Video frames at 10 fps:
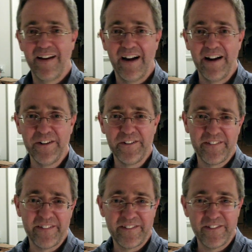I
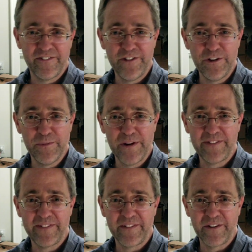noticed this a few
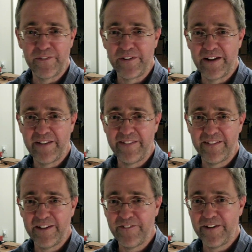months ago when I
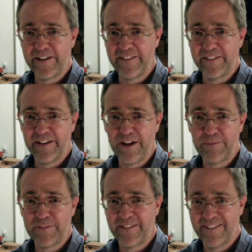significantly
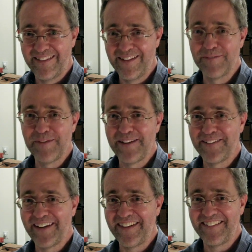upped the
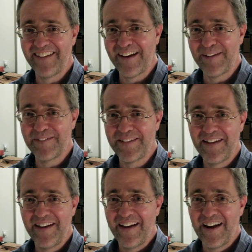amount I typed.
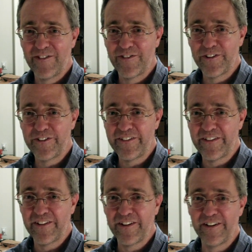At first it
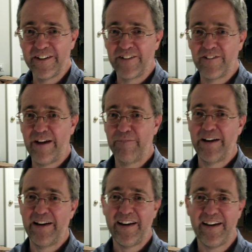hurt and cramped my
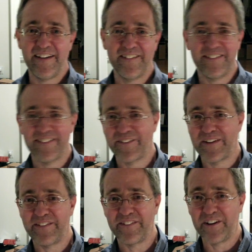hands, so I
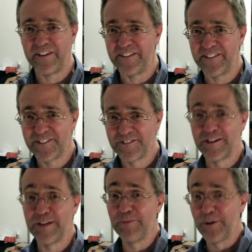started
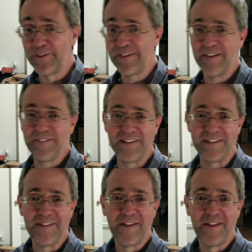reprogramming.